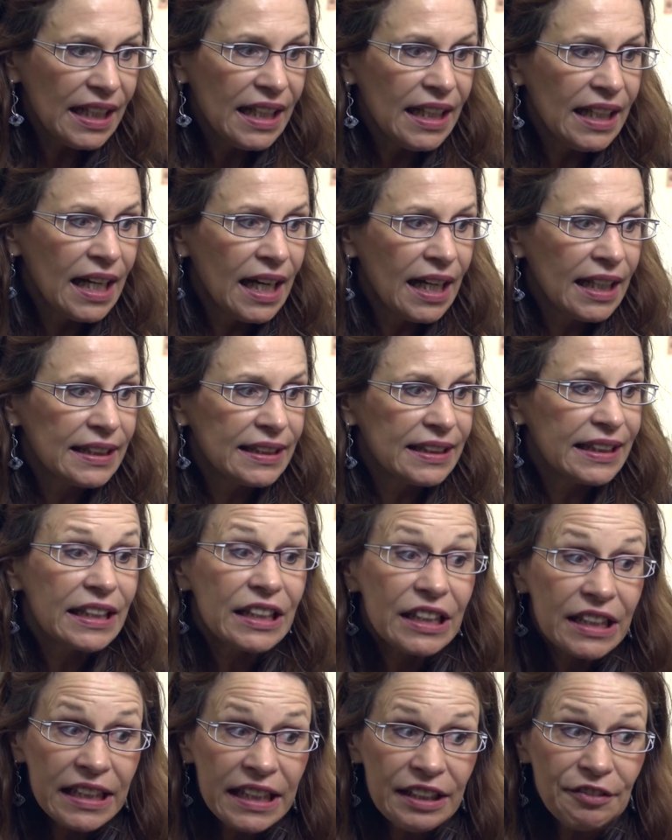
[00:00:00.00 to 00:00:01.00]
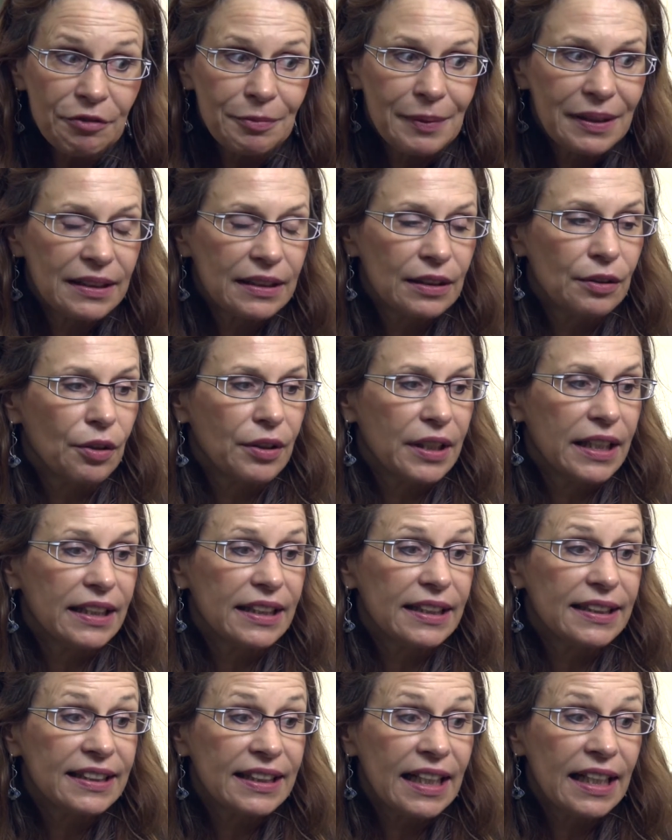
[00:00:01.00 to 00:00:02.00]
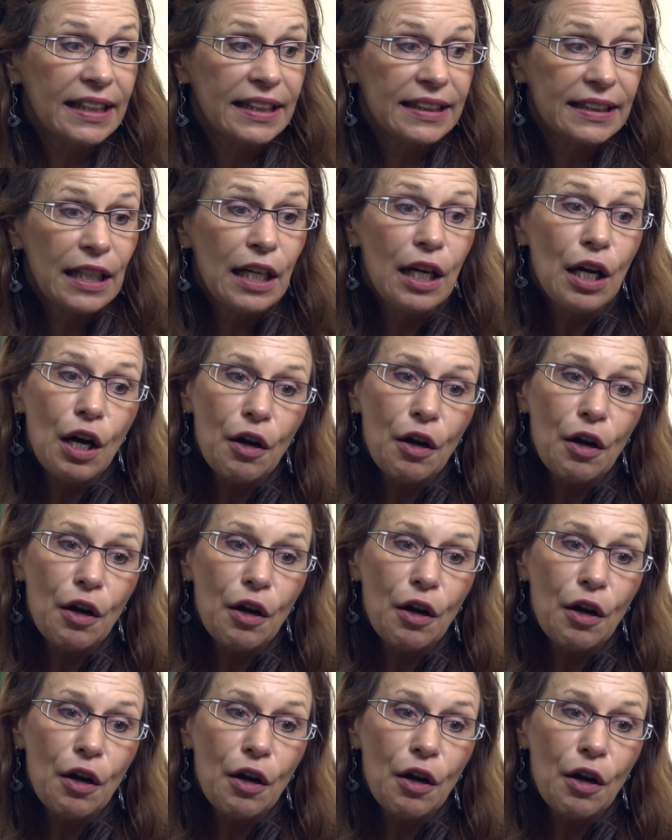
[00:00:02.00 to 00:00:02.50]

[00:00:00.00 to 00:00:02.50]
last achievements in Oriental studies.